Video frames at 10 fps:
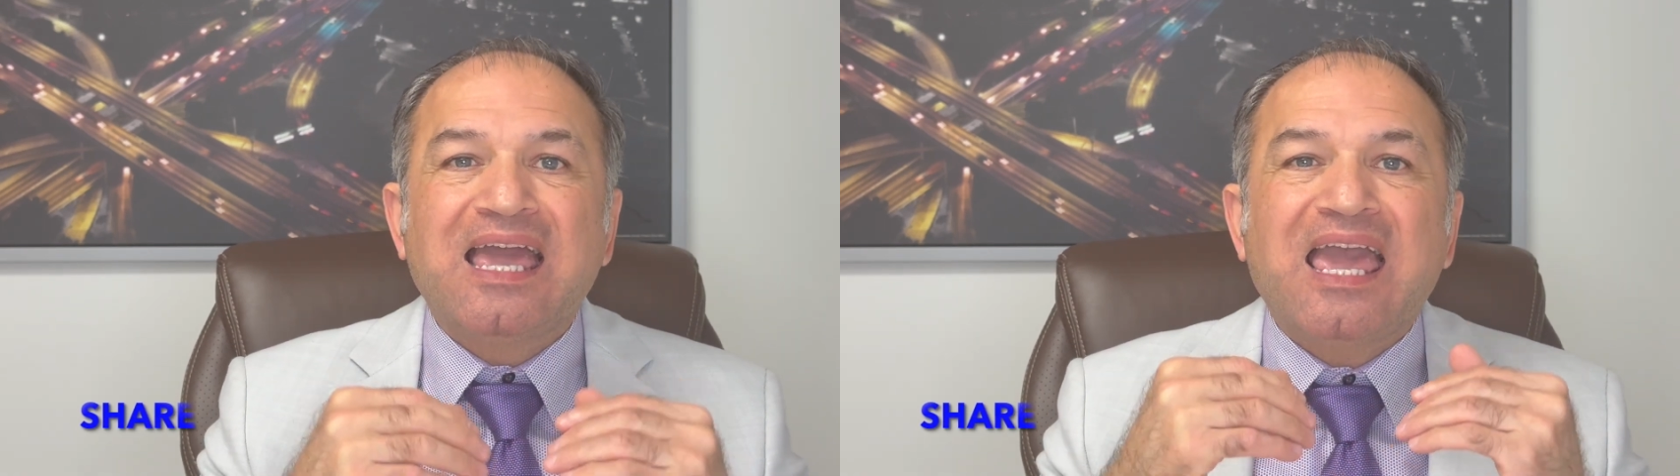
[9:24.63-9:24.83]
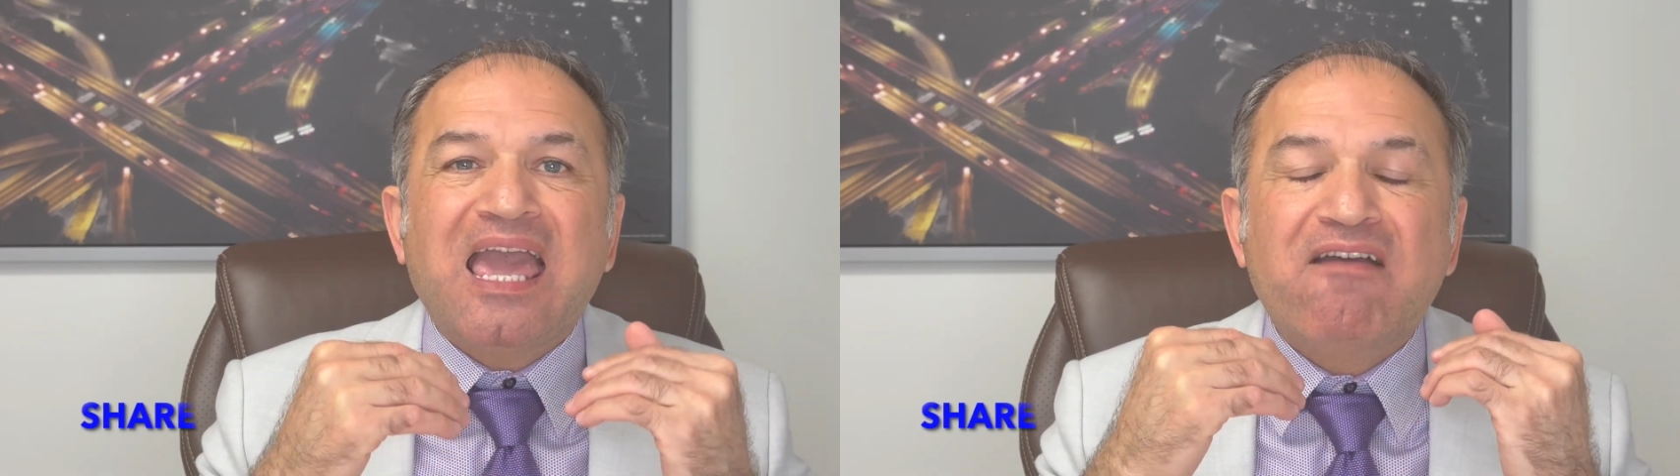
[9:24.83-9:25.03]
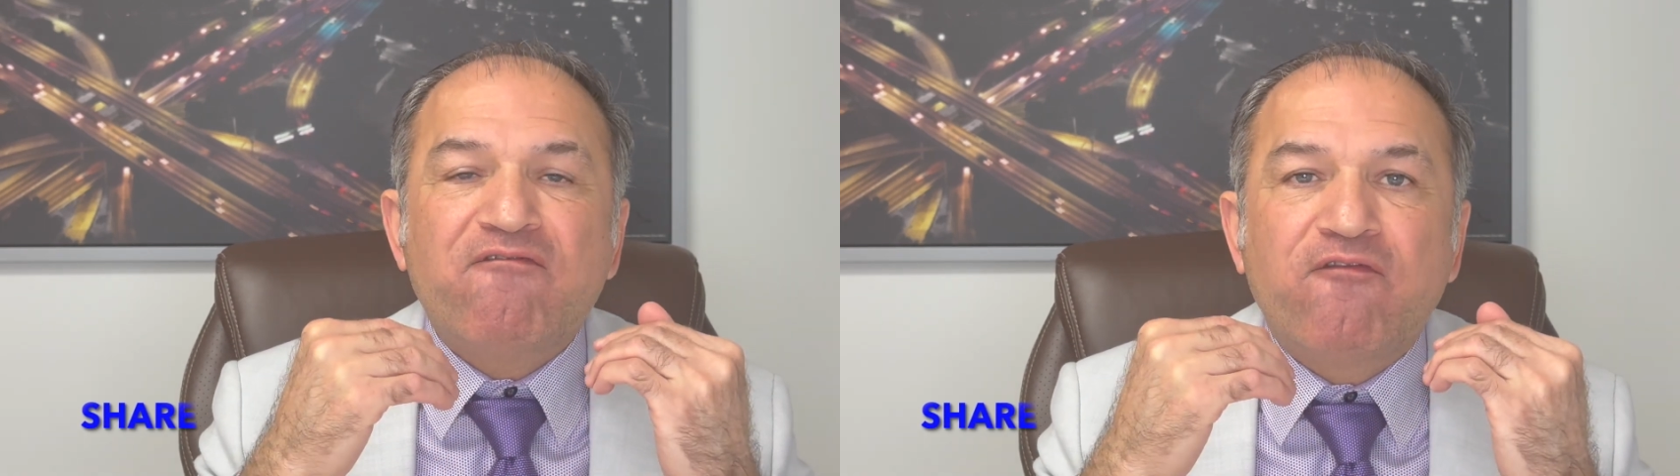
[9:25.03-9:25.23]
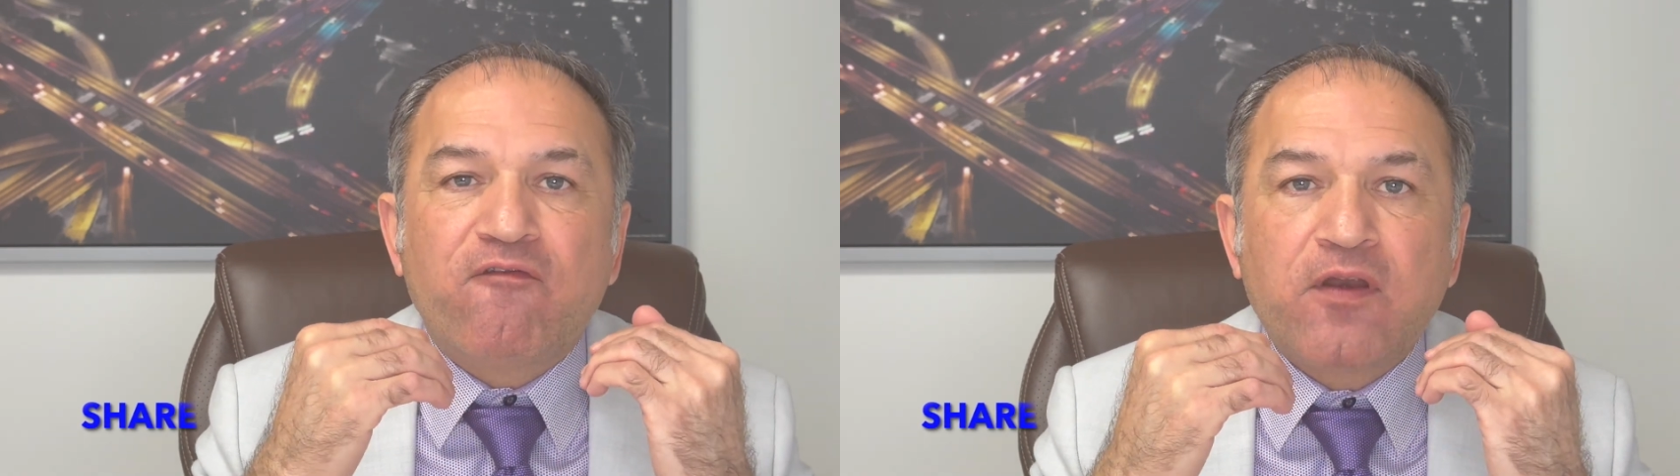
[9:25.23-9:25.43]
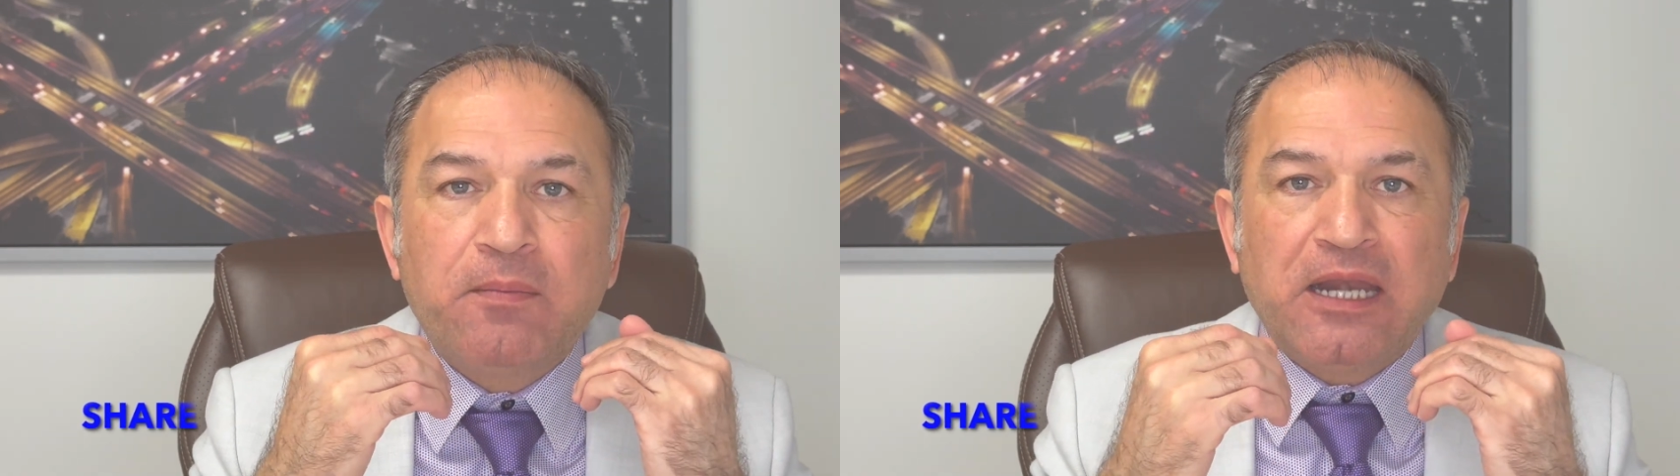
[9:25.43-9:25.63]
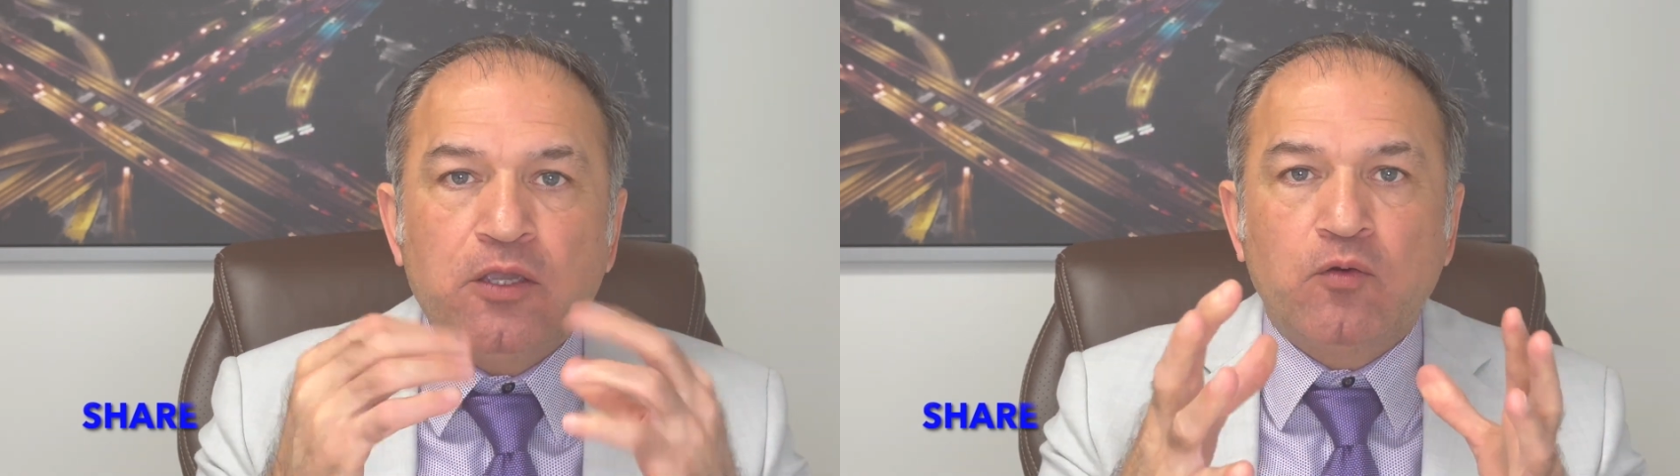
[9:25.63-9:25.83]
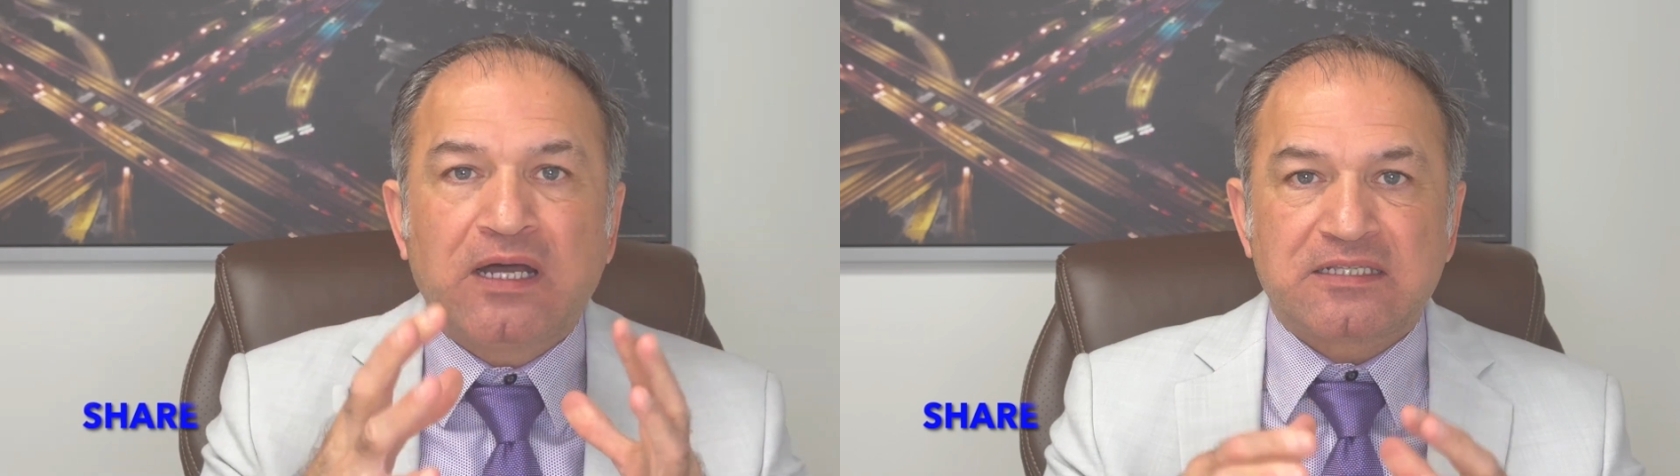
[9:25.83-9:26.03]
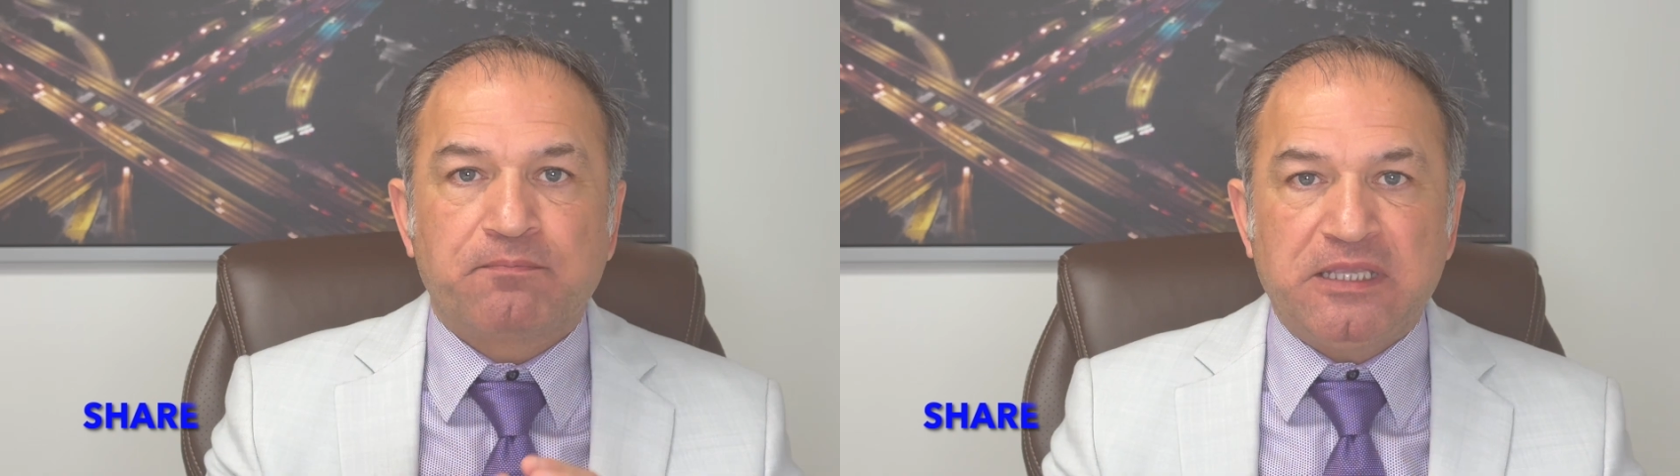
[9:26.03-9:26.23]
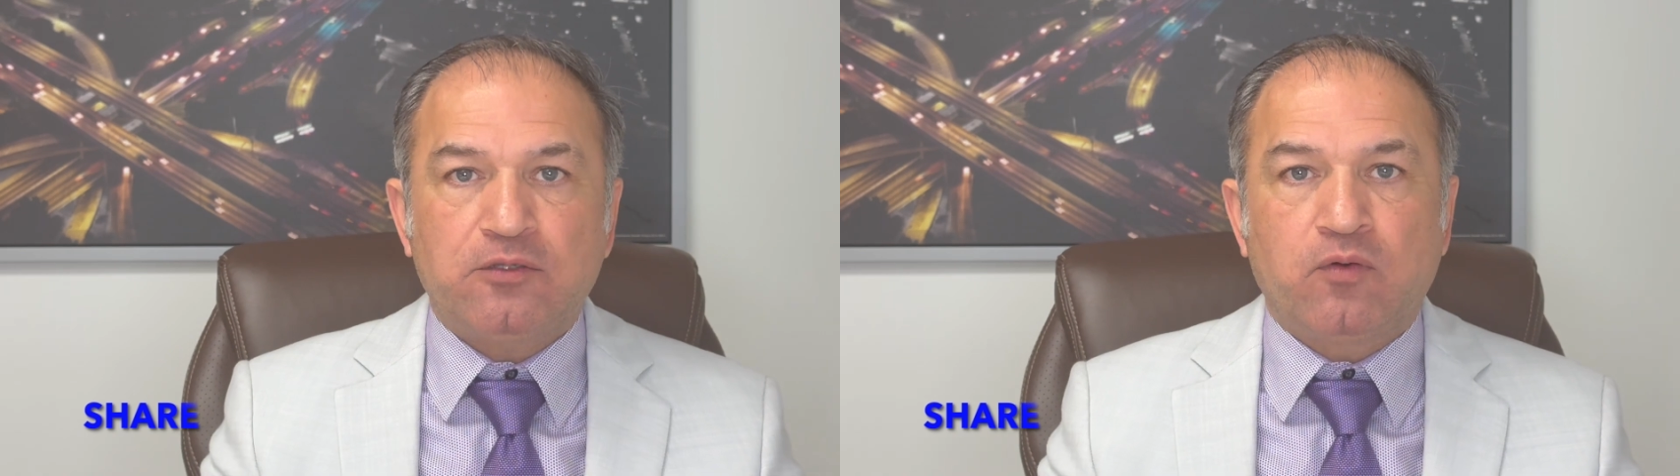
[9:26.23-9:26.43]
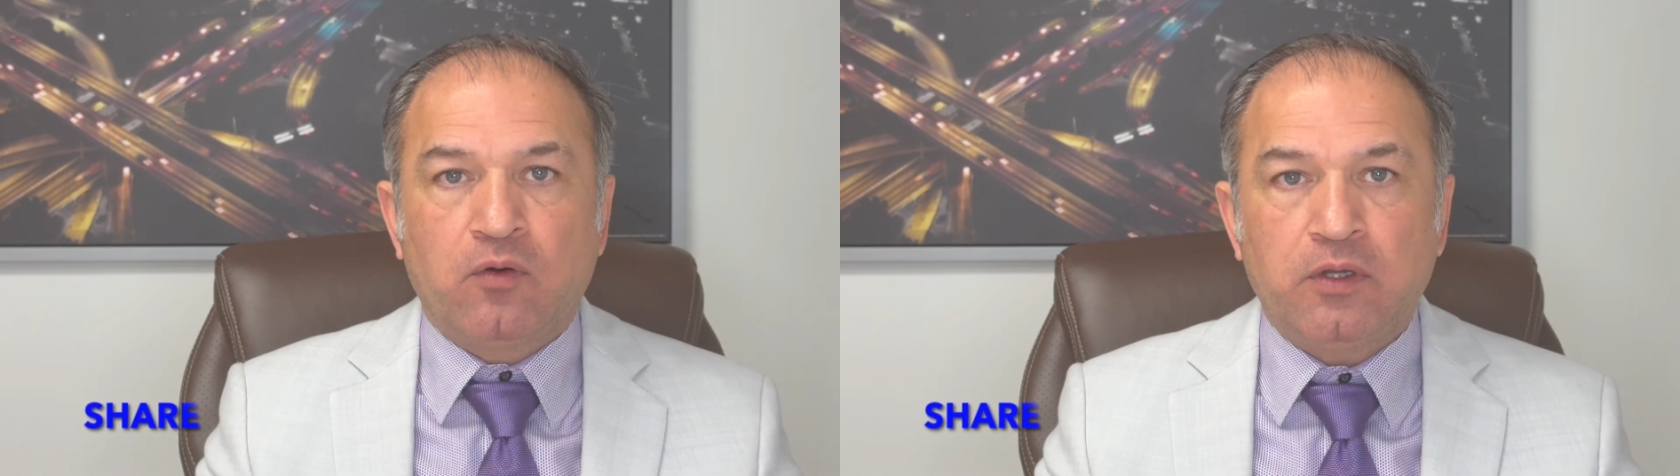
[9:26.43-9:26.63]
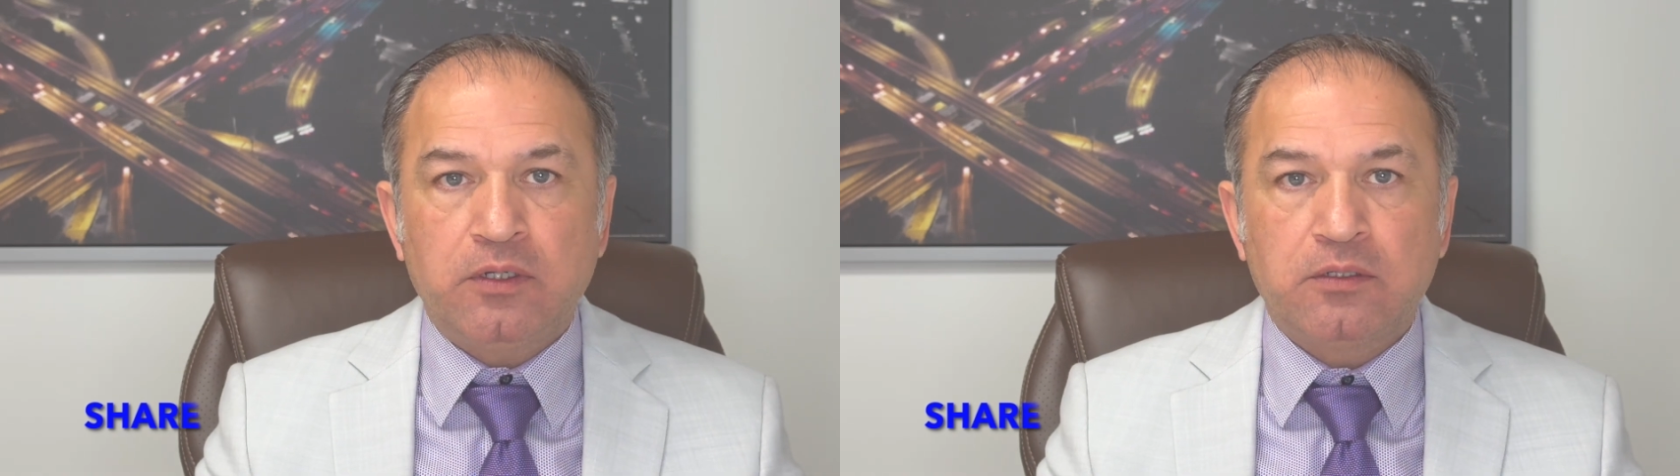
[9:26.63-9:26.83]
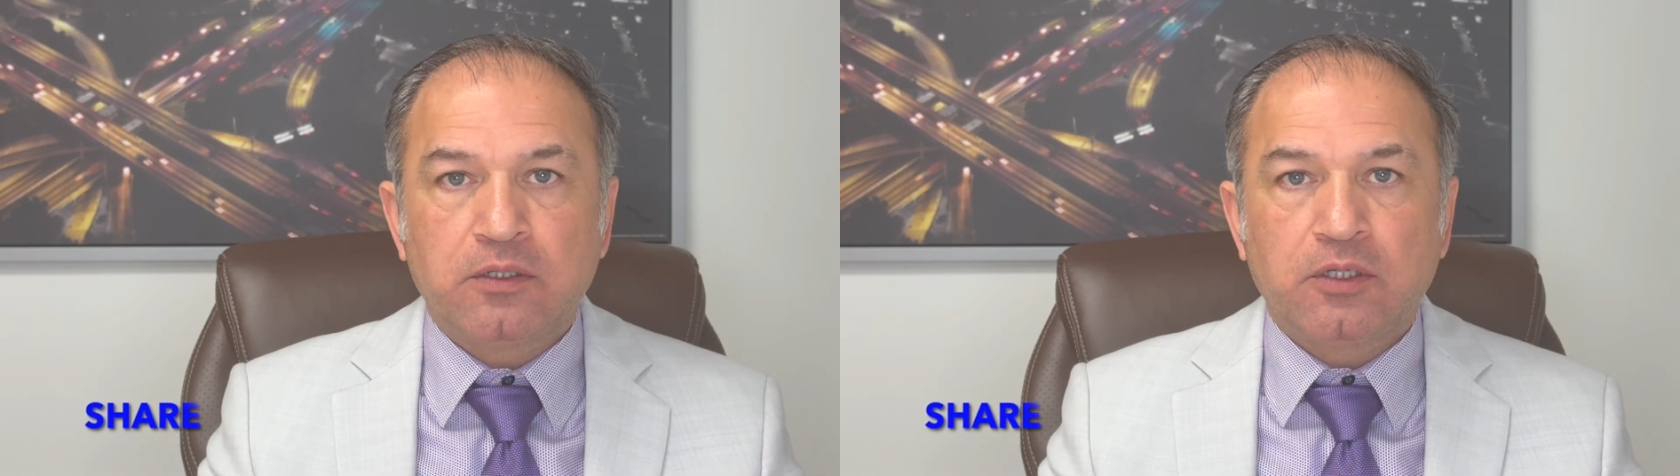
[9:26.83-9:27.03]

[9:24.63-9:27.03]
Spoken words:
everybody who has Bitcoin,